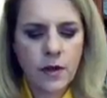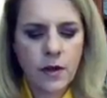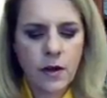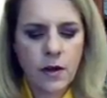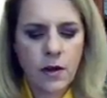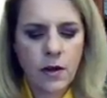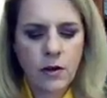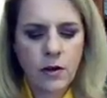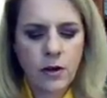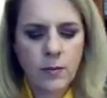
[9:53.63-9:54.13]

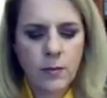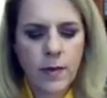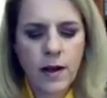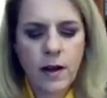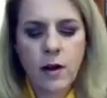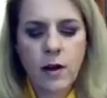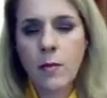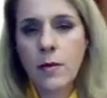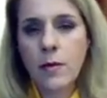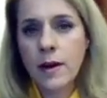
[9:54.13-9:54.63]
are your
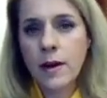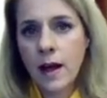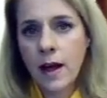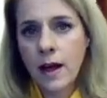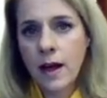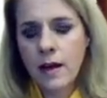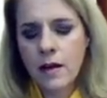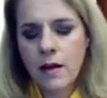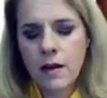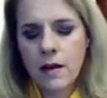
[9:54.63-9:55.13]
bicarbonate
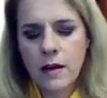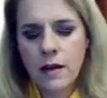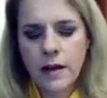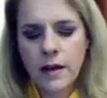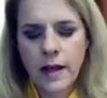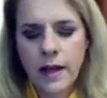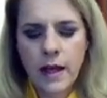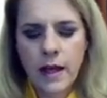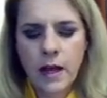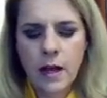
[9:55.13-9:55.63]
ion
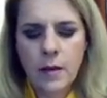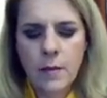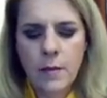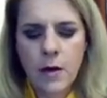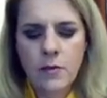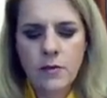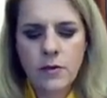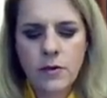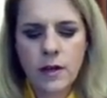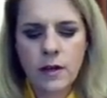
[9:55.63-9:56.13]
and
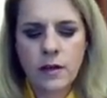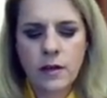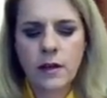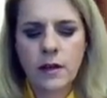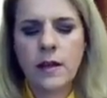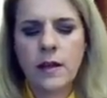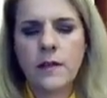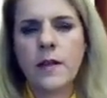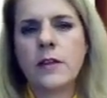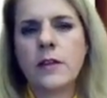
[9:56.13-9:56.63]
ammonia,
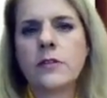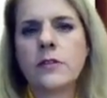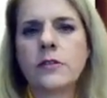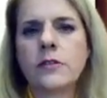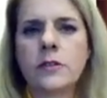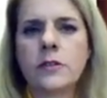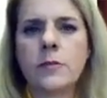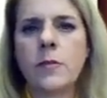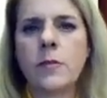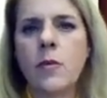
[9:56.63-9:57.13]
and these are
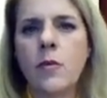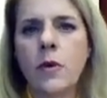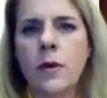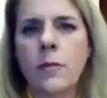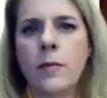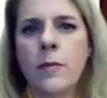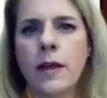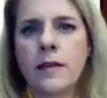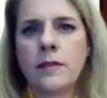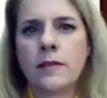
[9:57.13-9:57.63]
some
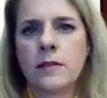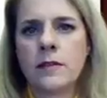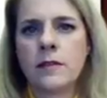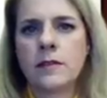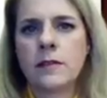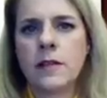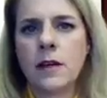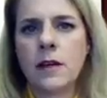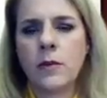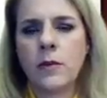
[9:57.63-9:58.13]
important bases
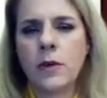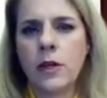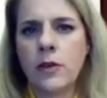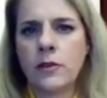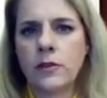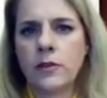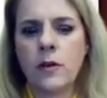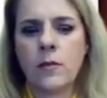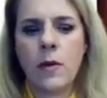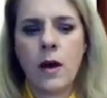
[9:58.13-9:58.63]
that we
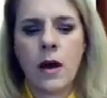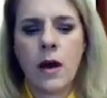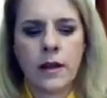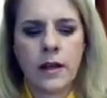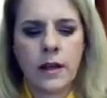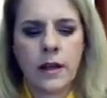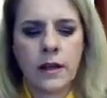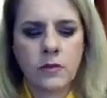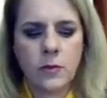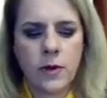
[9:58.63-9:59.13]
use in our
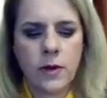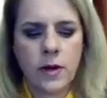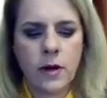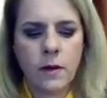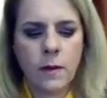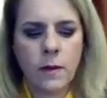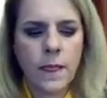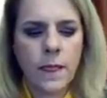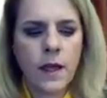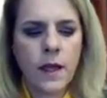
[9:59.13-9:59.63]
body as
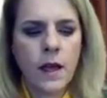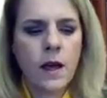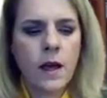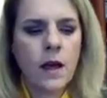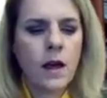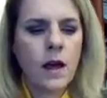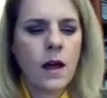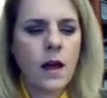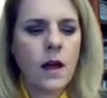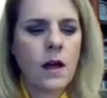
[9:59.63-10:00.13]
well.
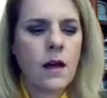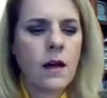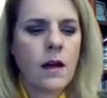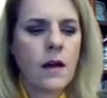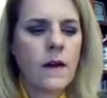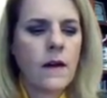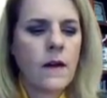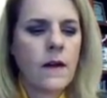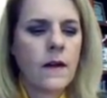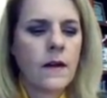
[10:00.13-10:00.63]

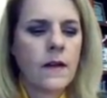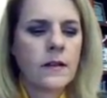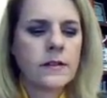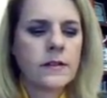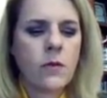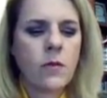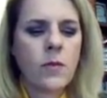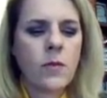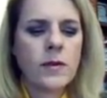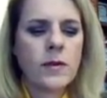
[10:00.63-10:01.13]

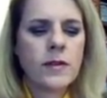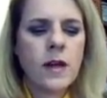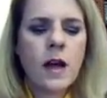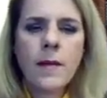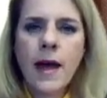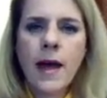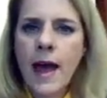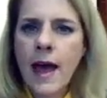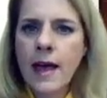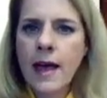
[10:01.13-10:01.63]
So when we talk
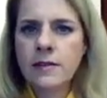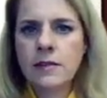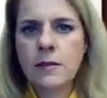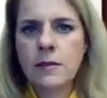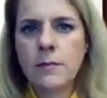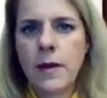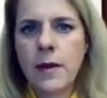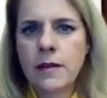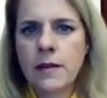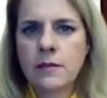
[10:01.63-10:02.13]
about acids
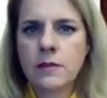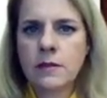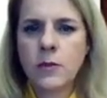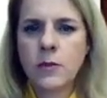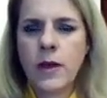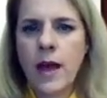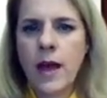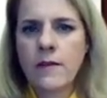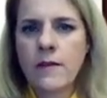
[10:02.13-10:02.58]
and bases, we have to